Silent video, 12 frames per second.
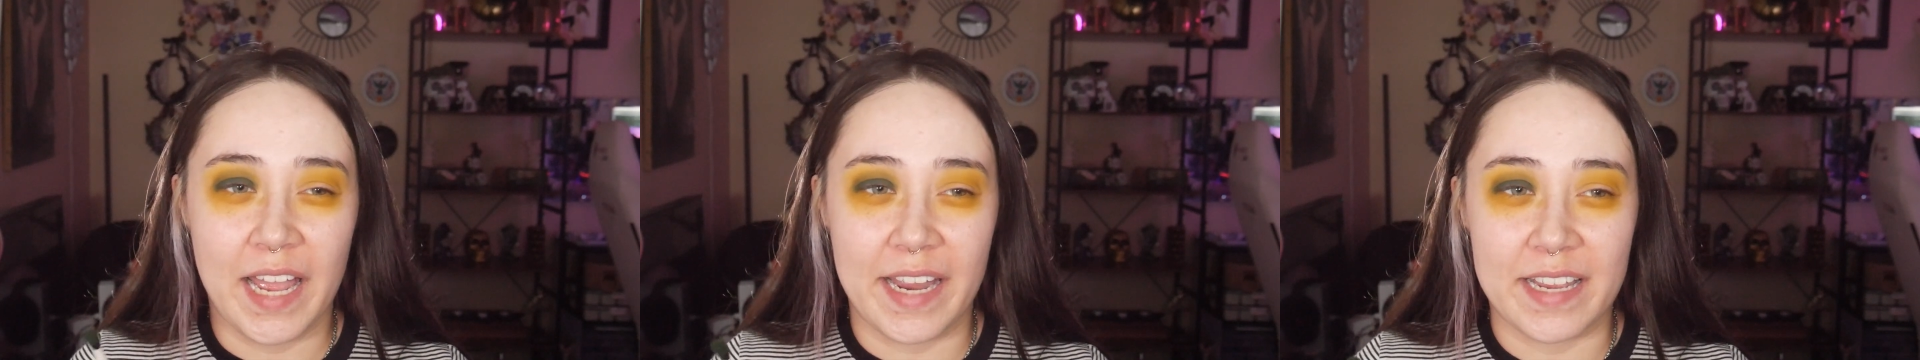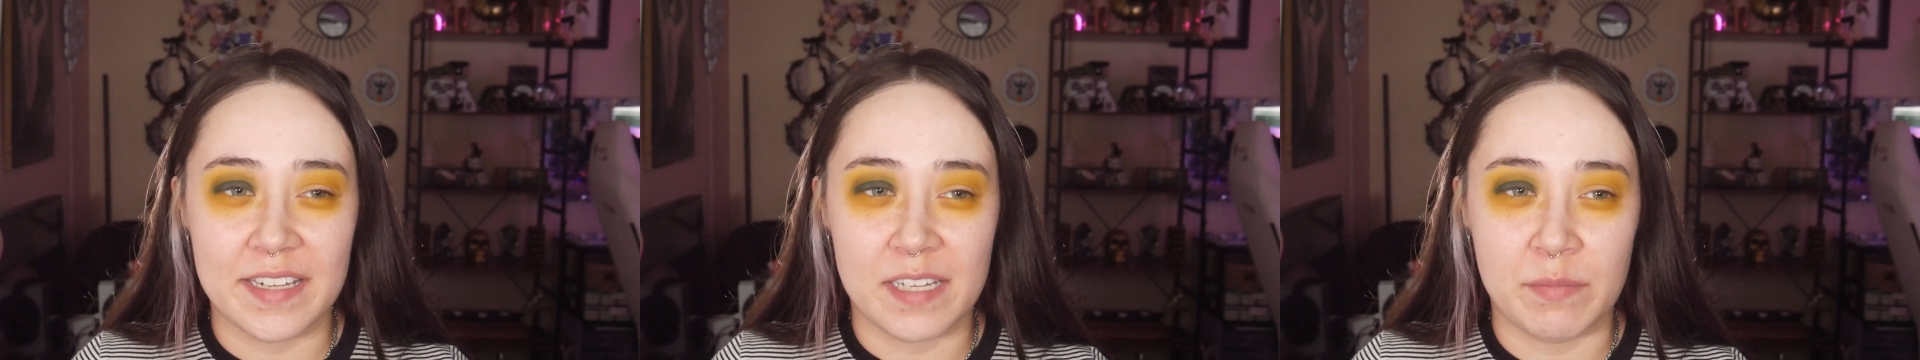I
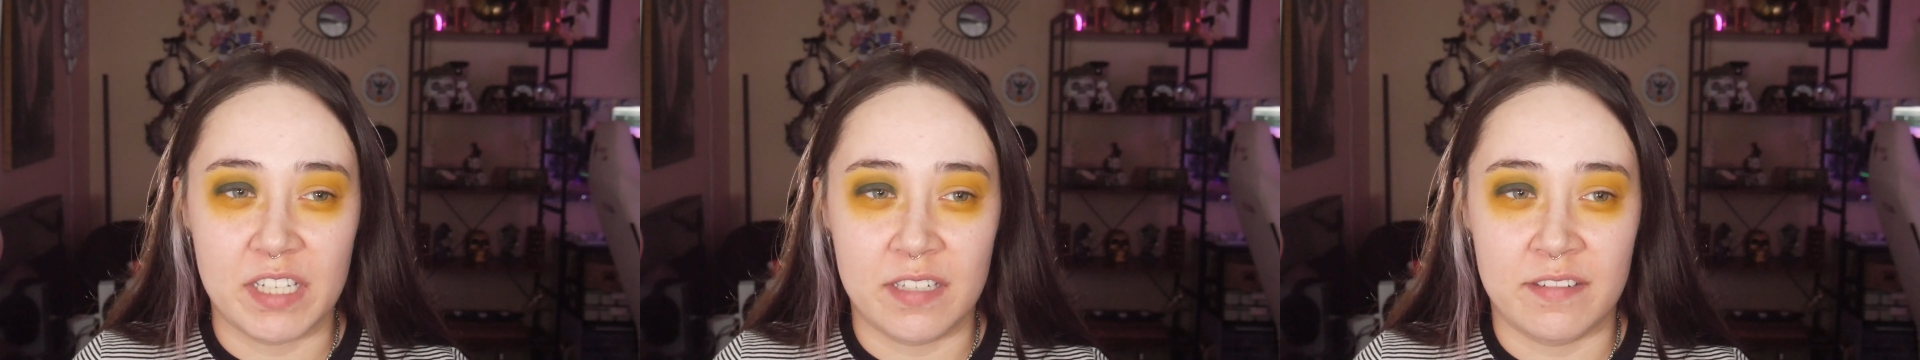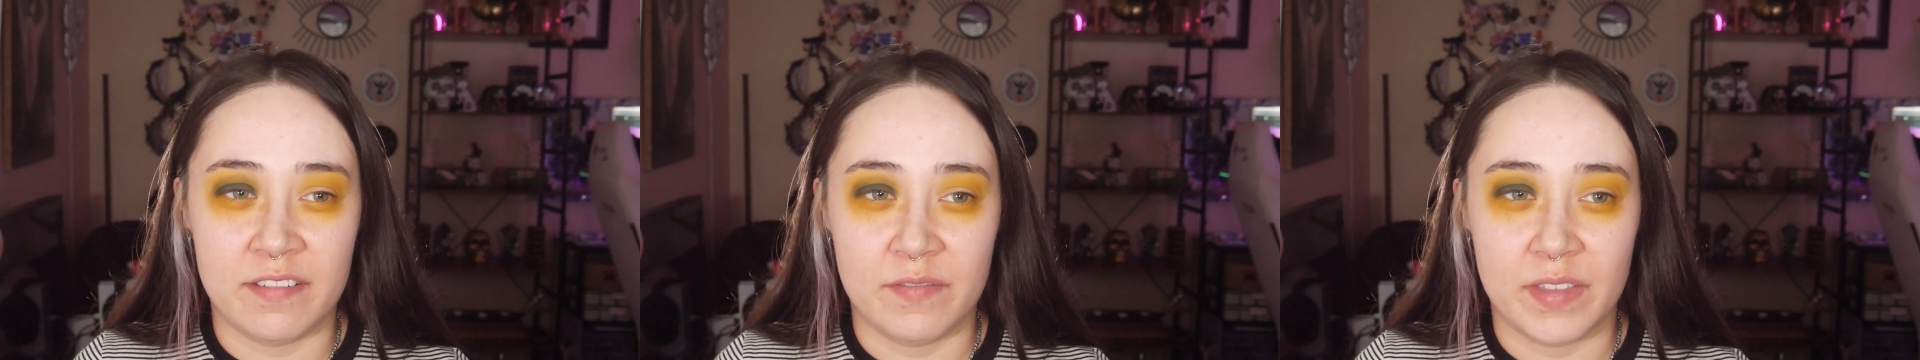guess
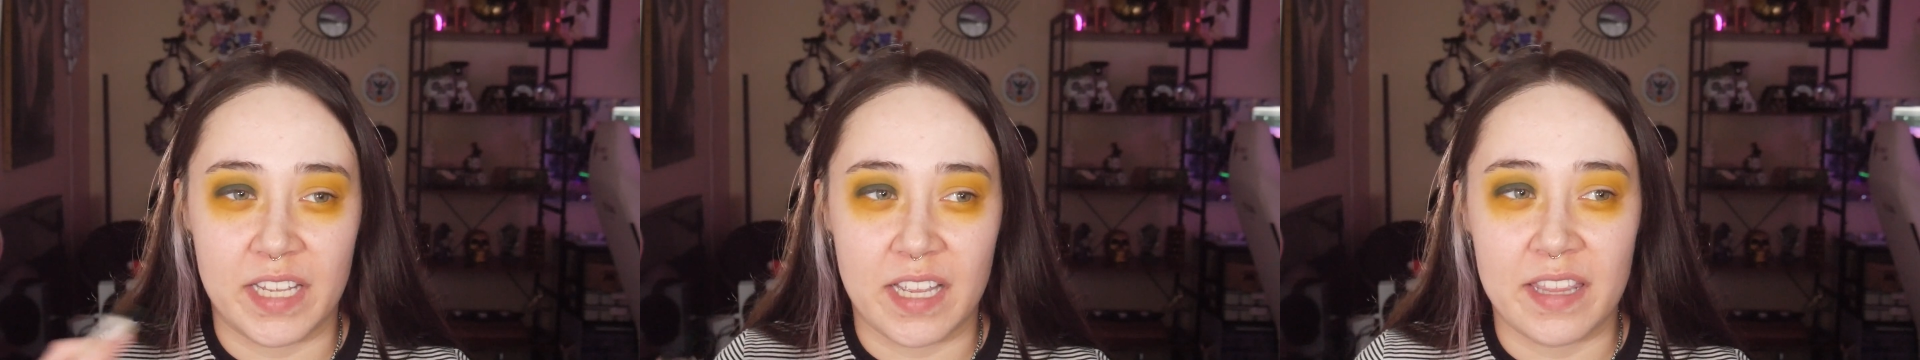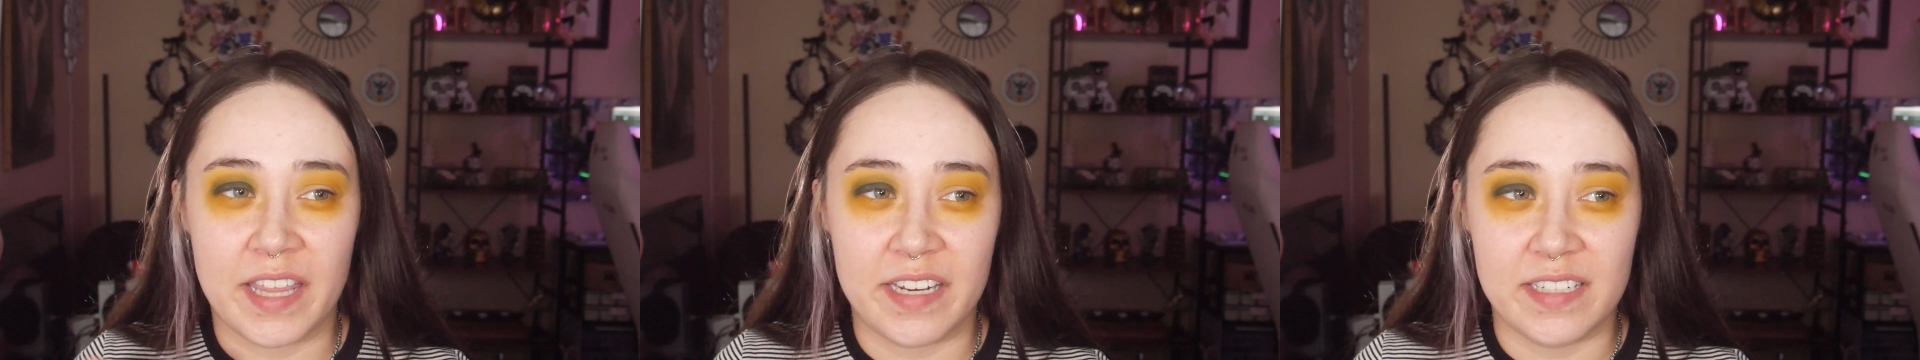
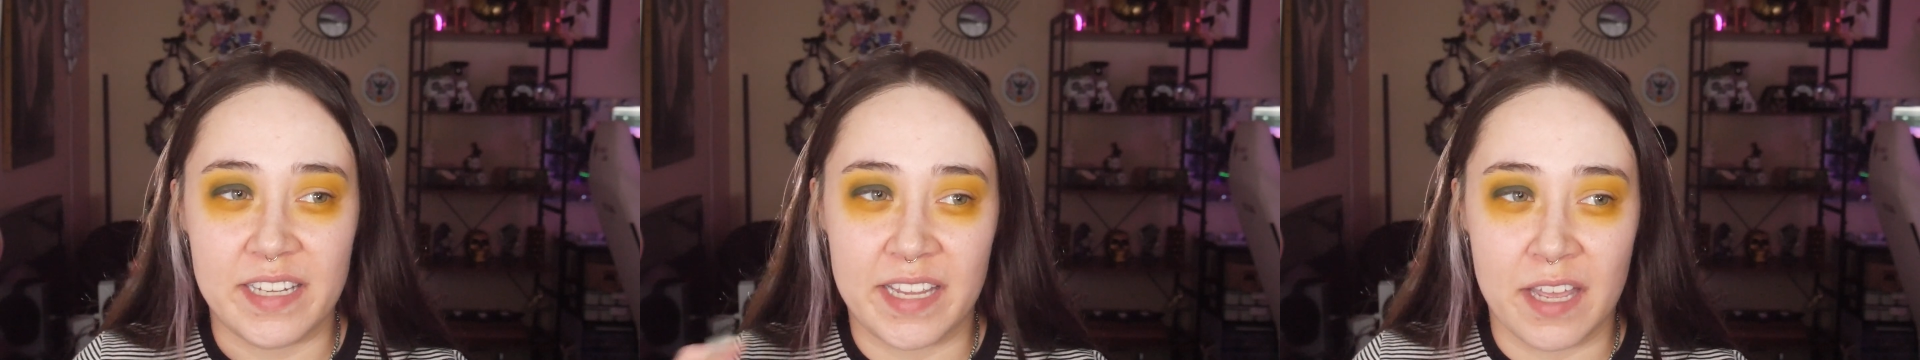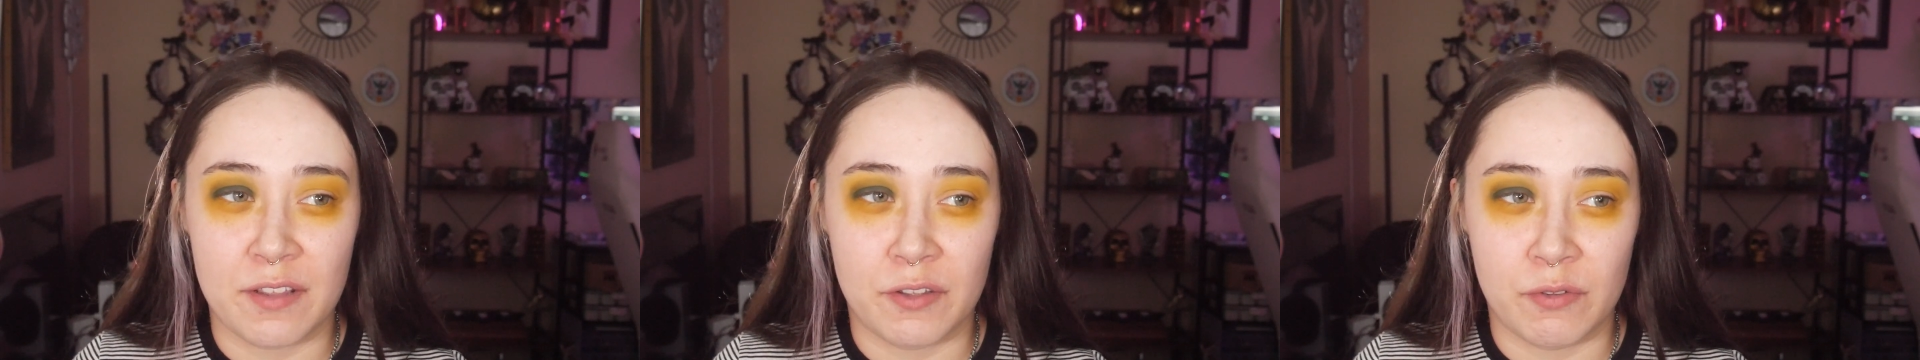I'd like to
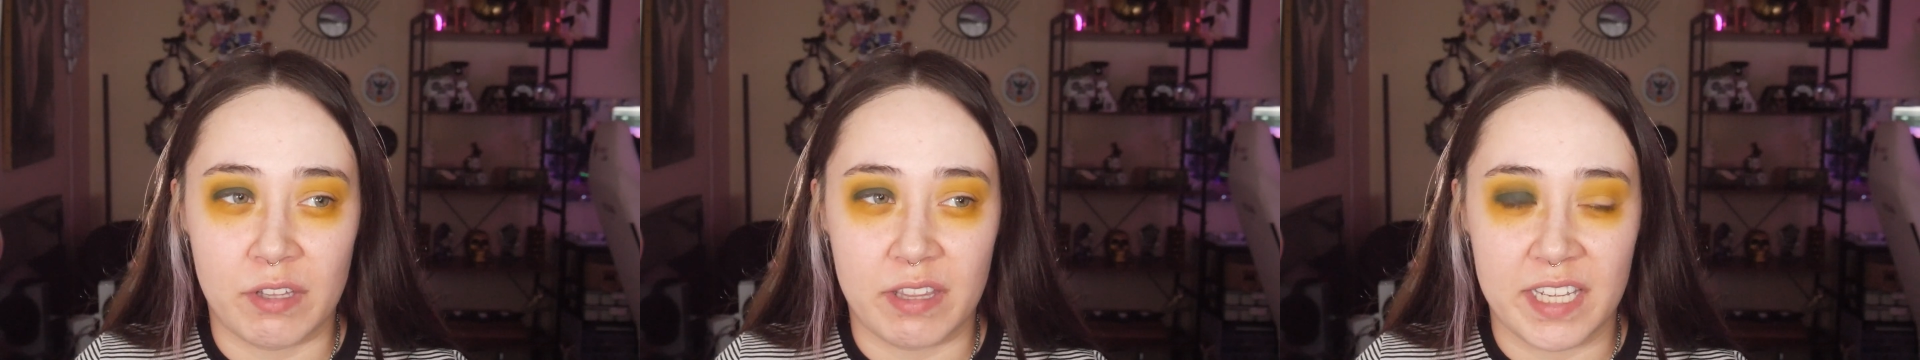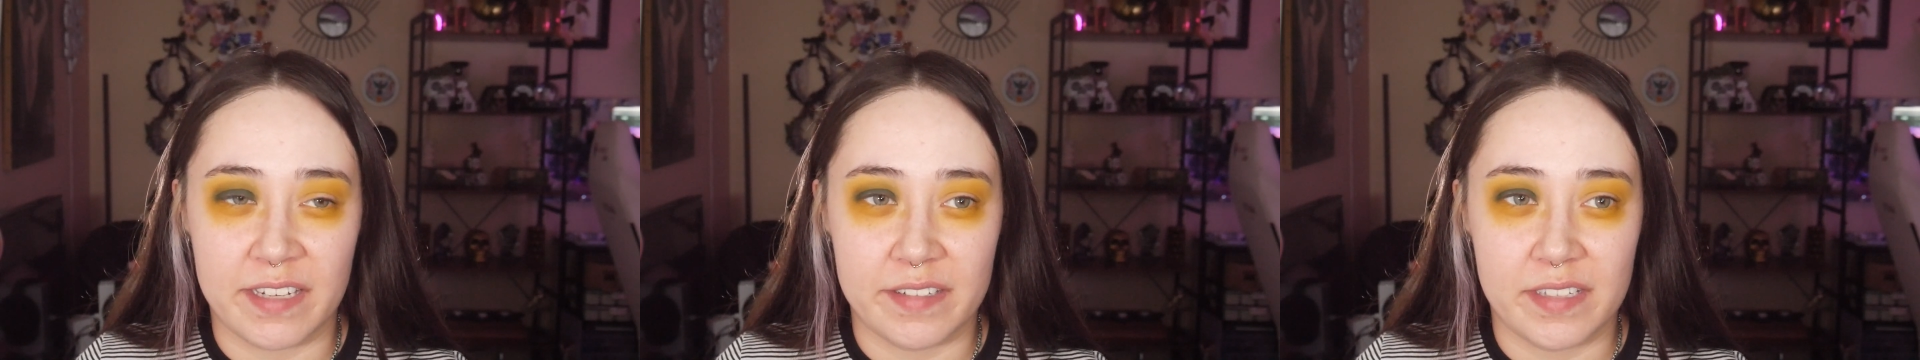get through the
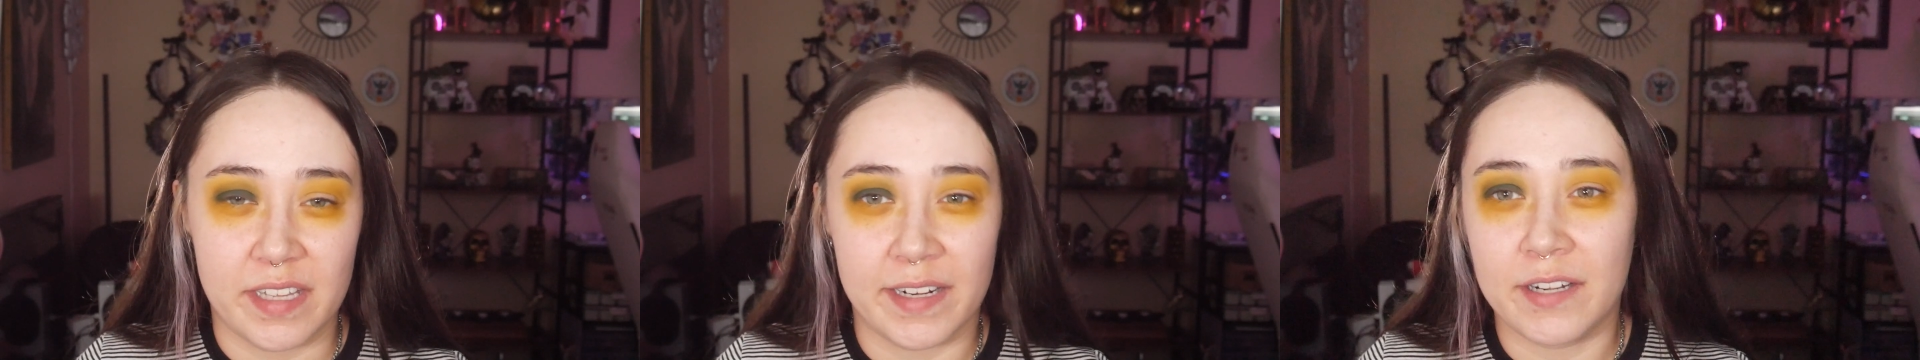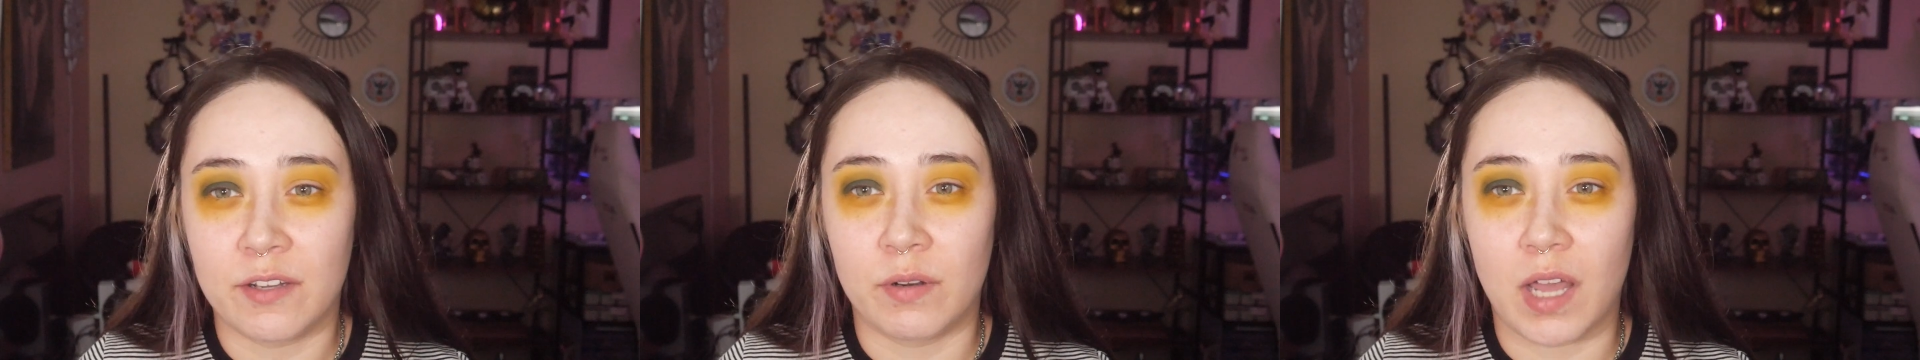things that
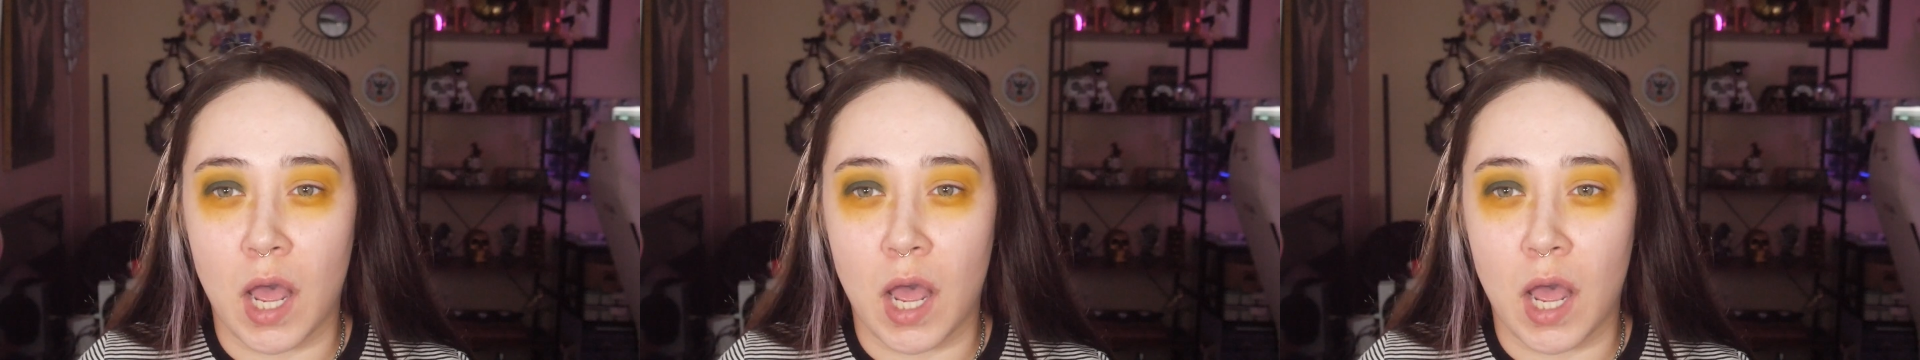I don't